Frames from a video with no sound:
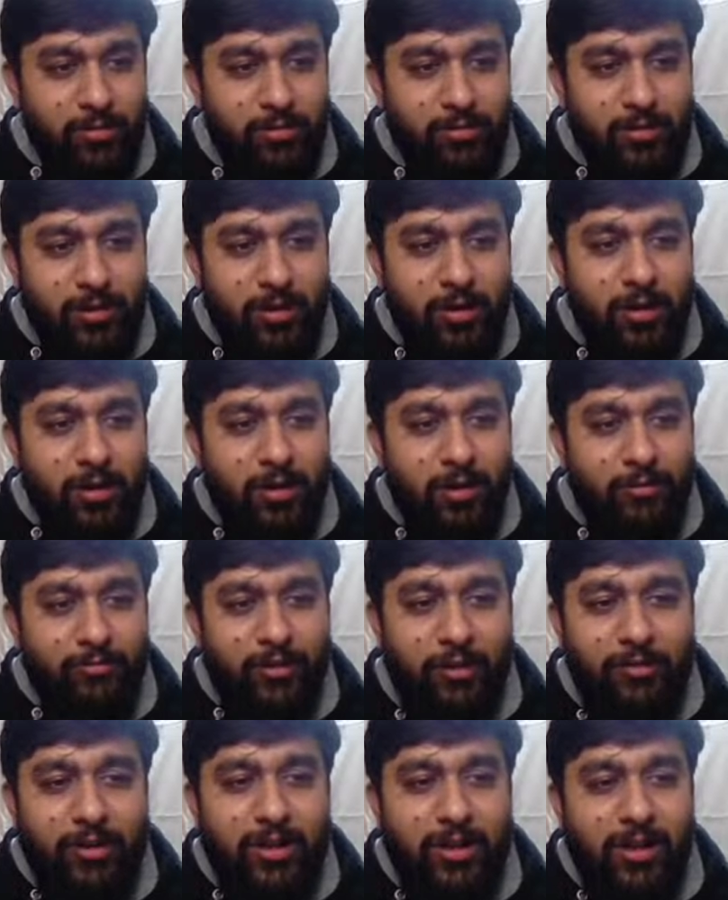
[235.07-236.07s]
We
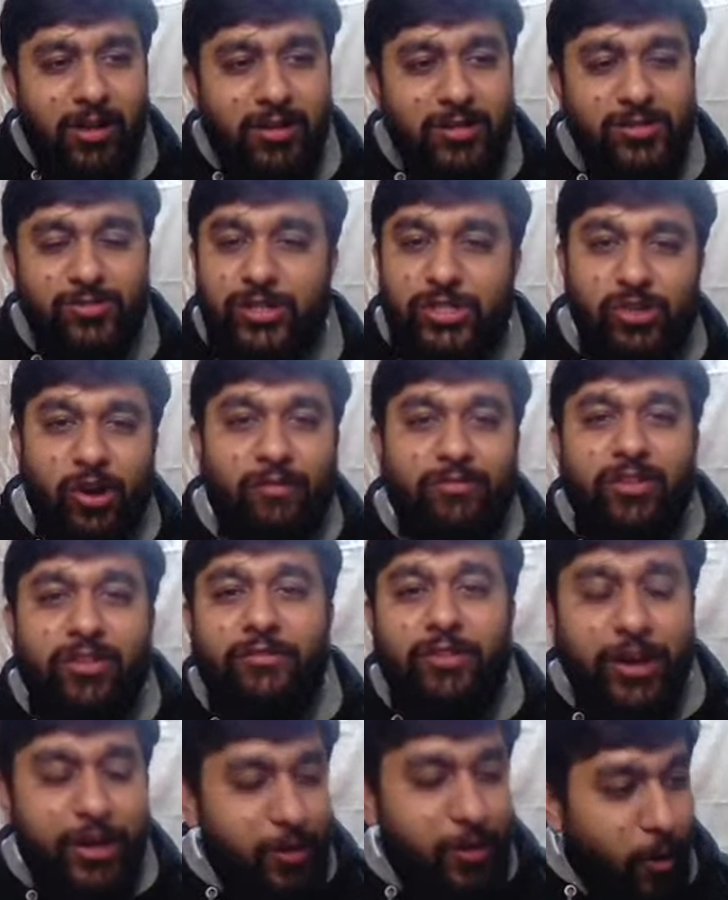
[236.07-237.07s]
will switch off the
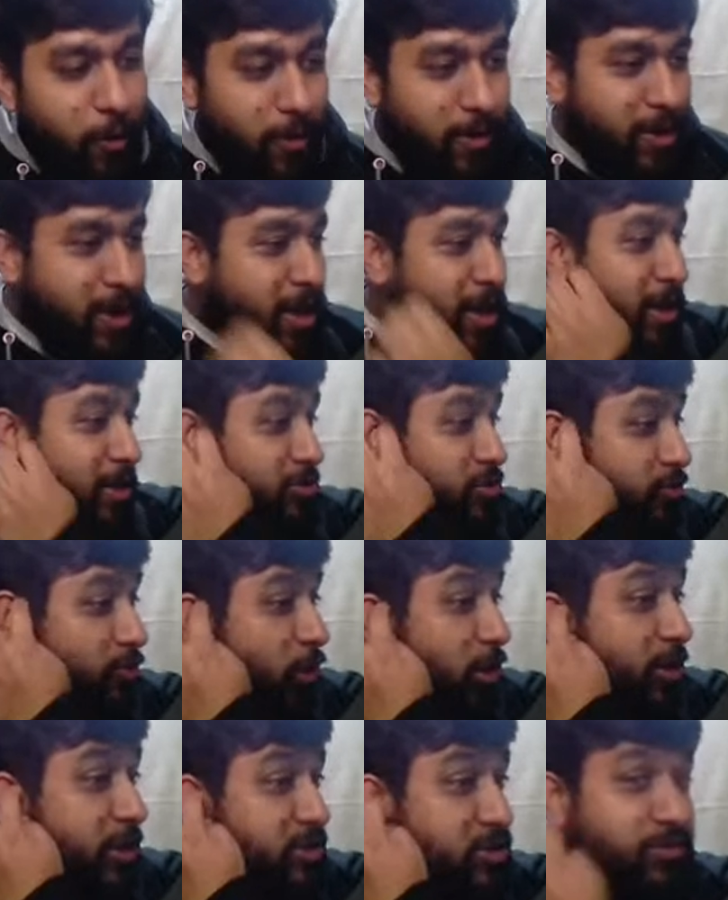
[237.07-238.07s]
video. So
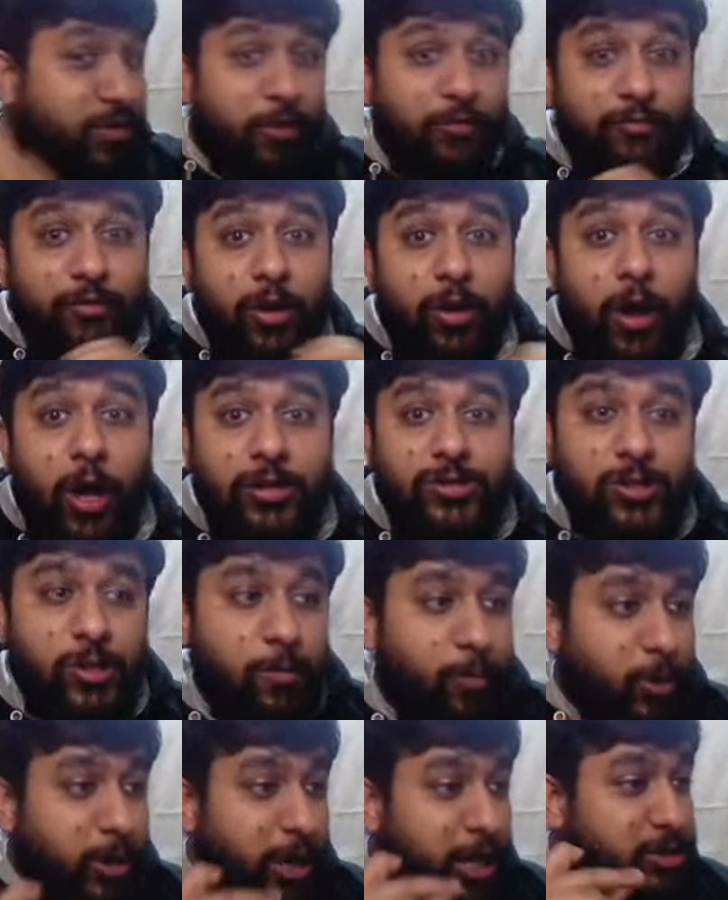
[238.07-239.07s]
what is velocity
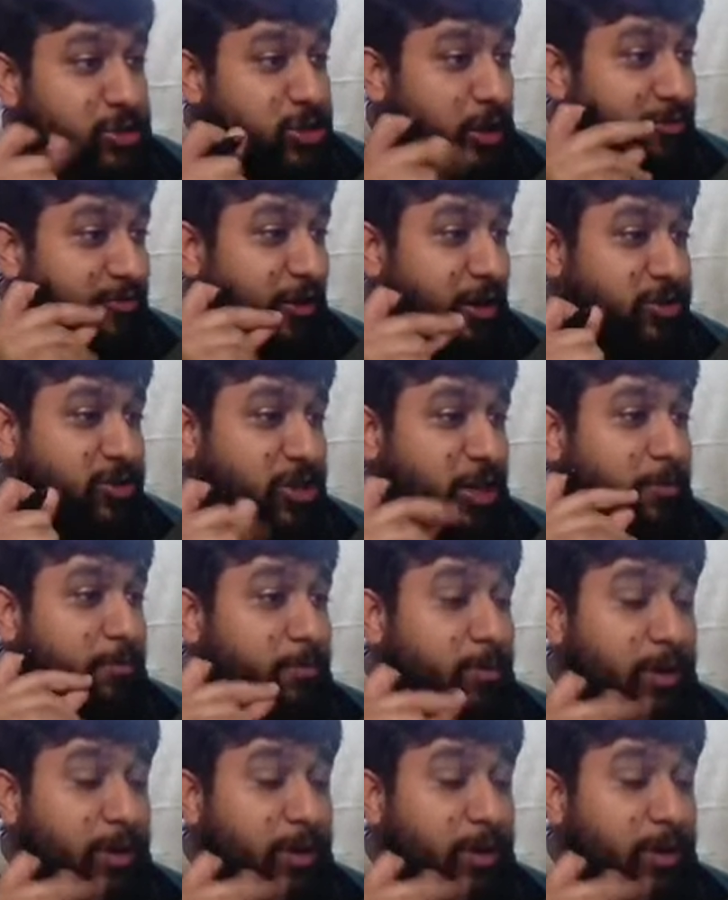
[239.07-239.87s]
potential function?